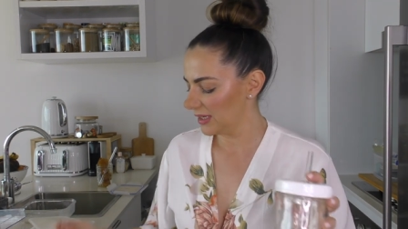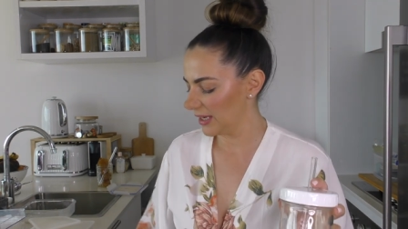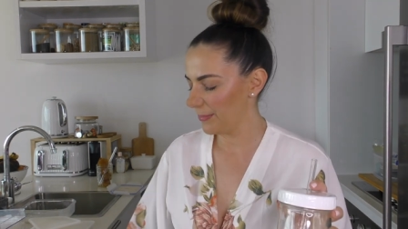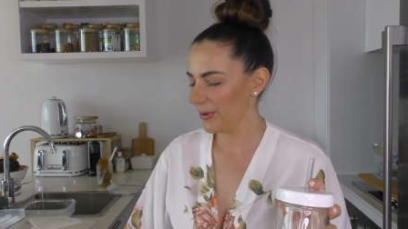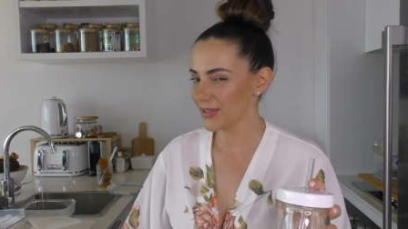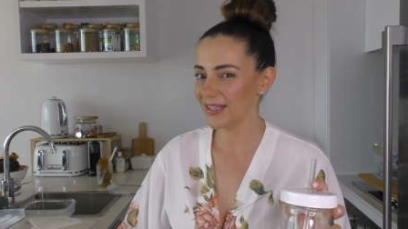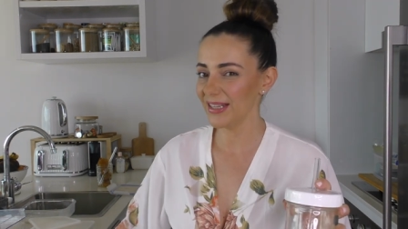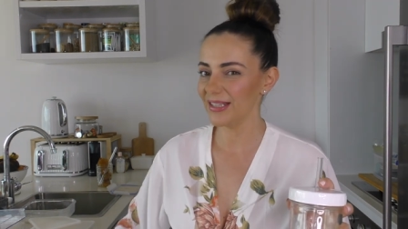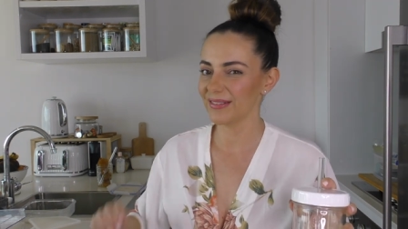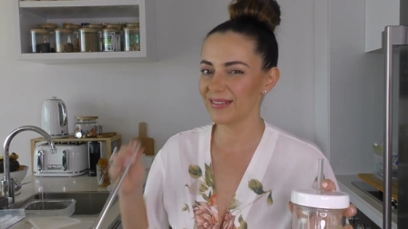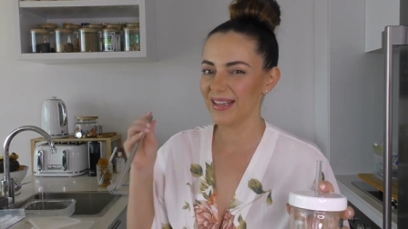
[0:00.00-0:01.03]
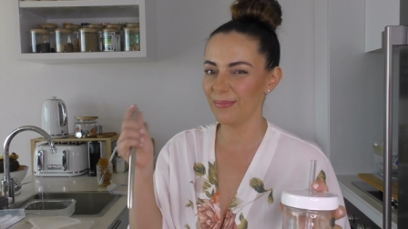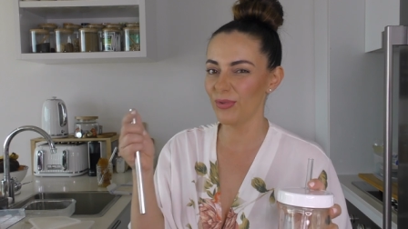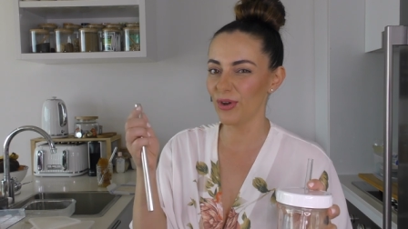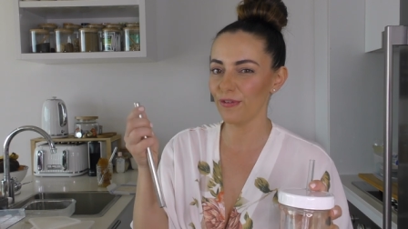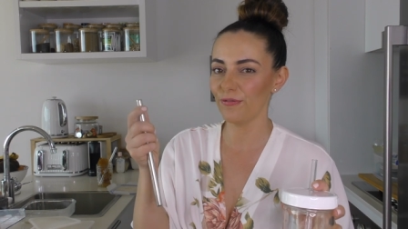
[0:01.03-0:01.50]
I personally
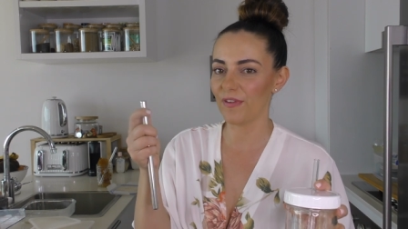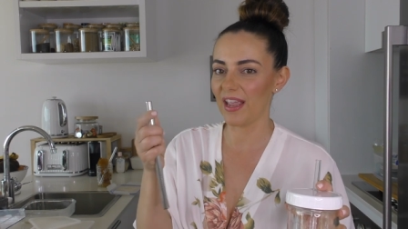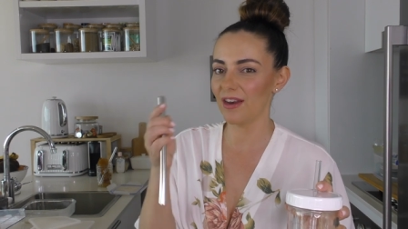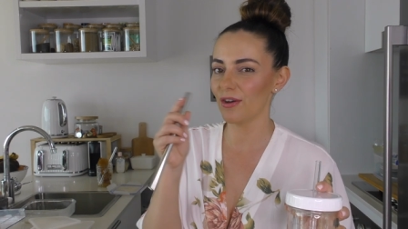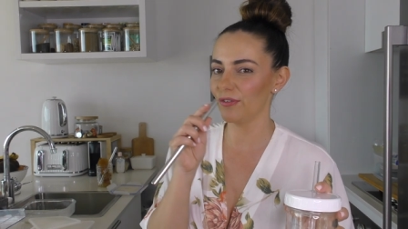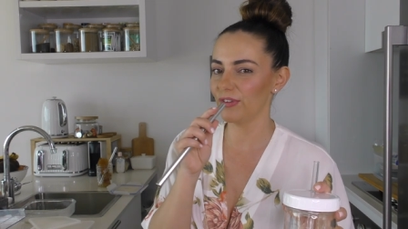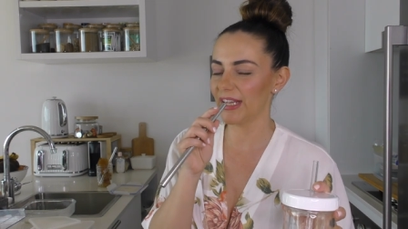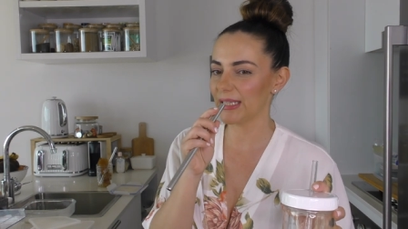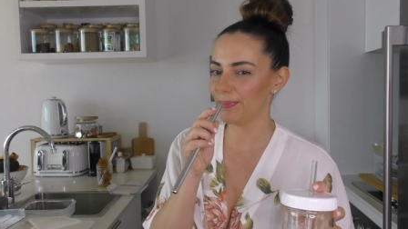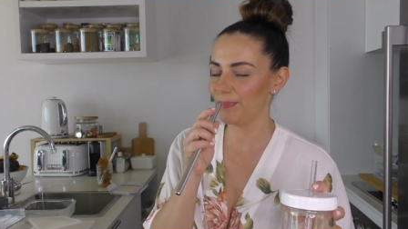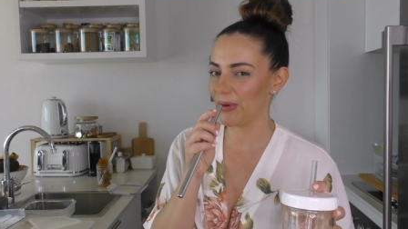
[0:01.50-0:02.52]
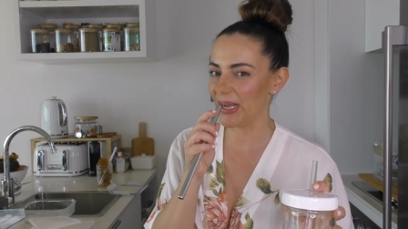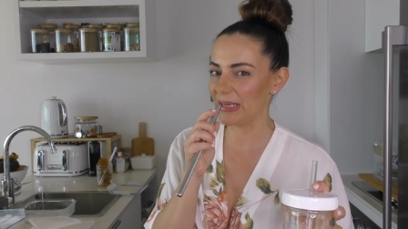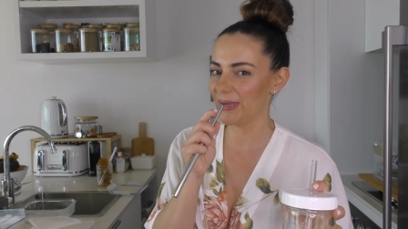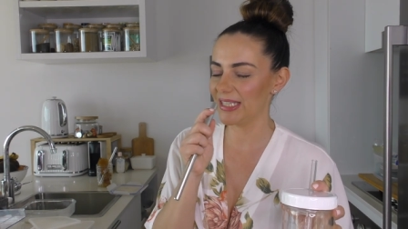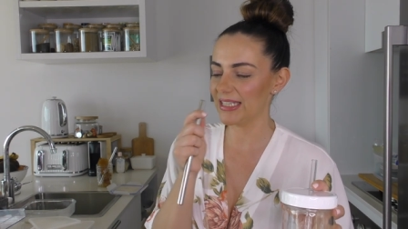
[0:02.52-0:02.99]
am not a fan of like
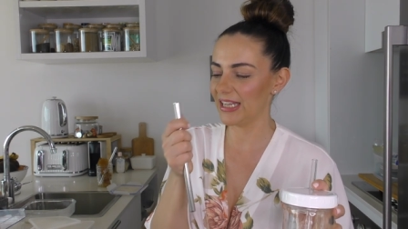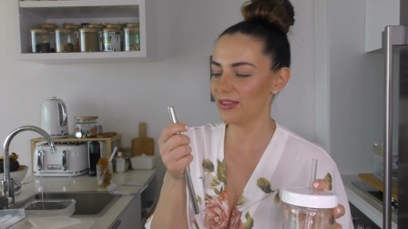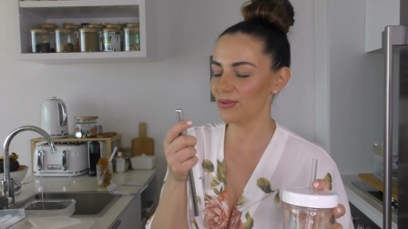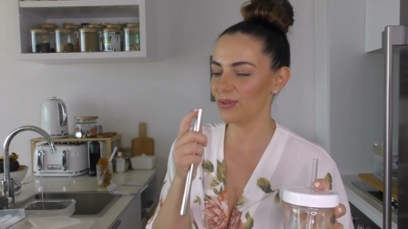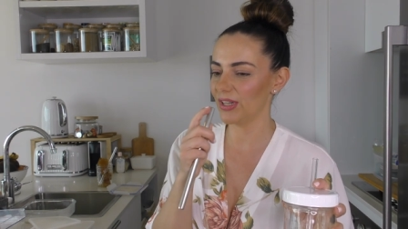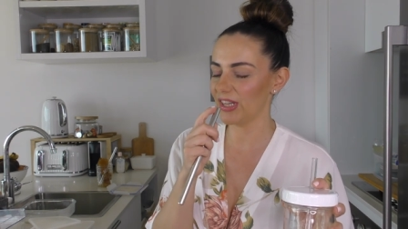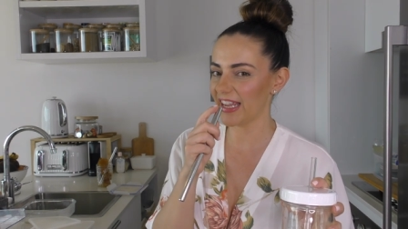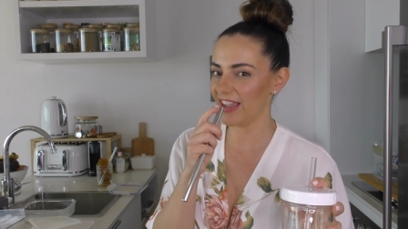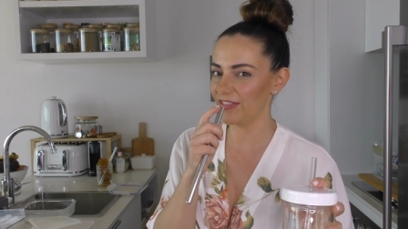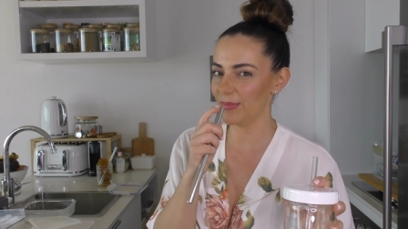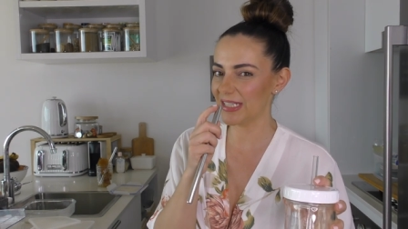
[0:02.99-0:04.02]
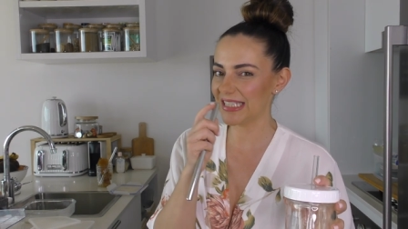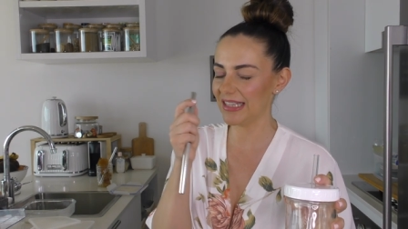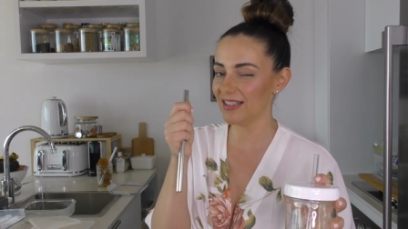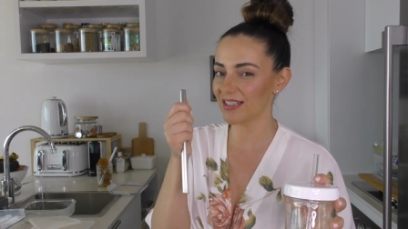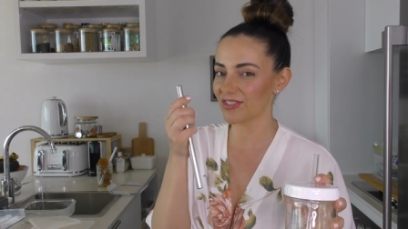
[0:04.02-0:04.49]
biting my teeth or like having my
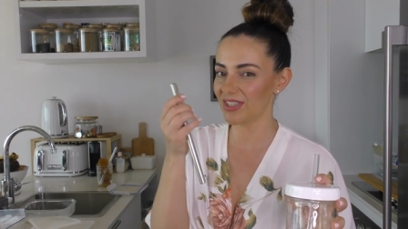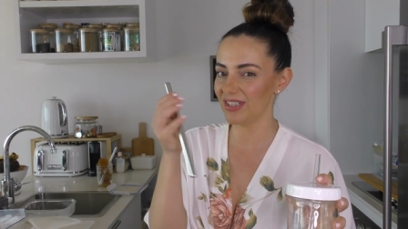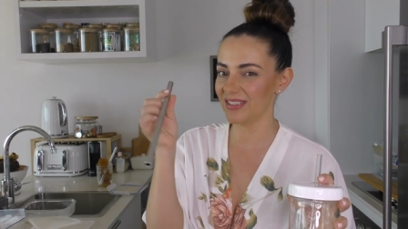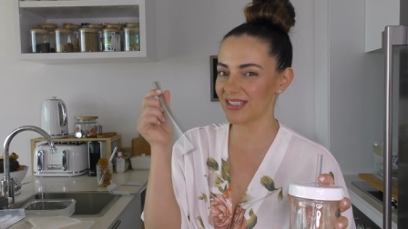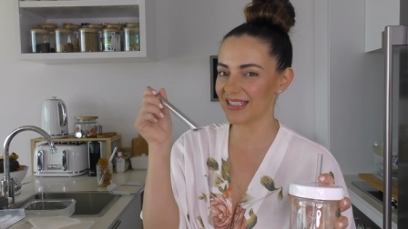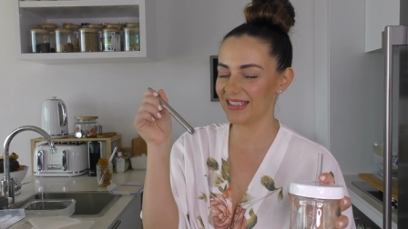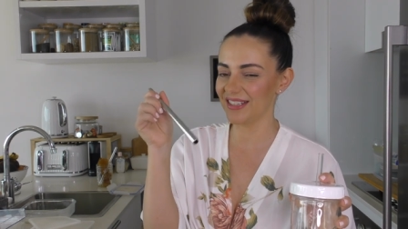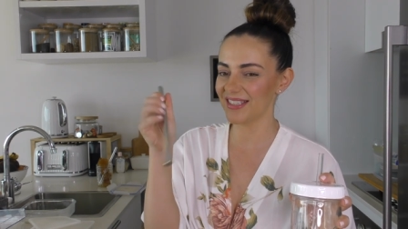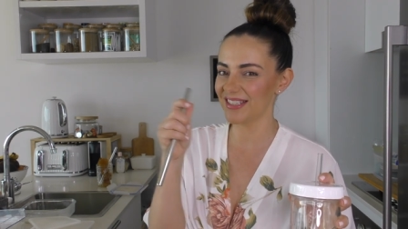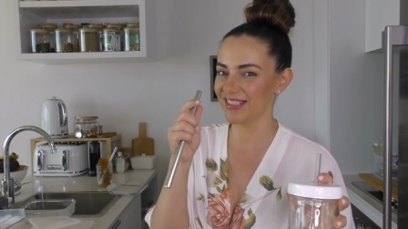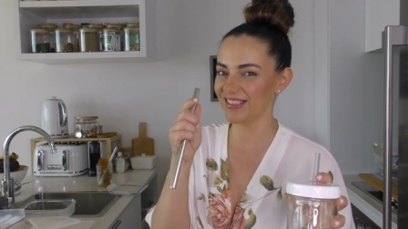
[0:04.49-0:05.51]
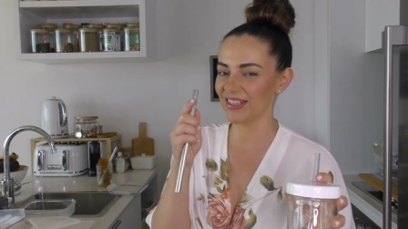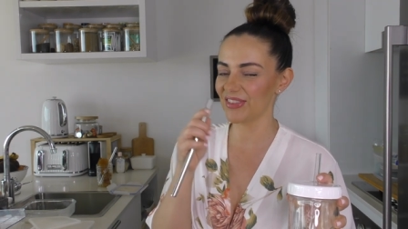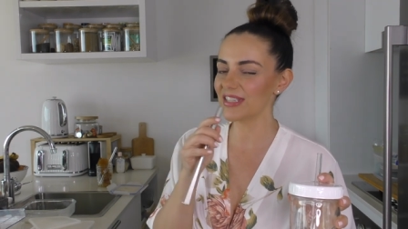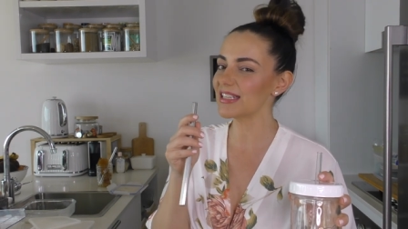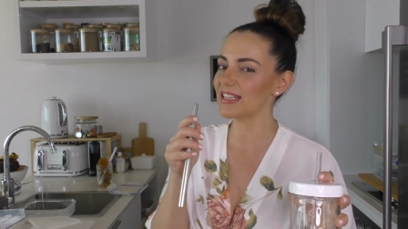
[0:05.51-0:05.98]
teeth touching stainless steel like this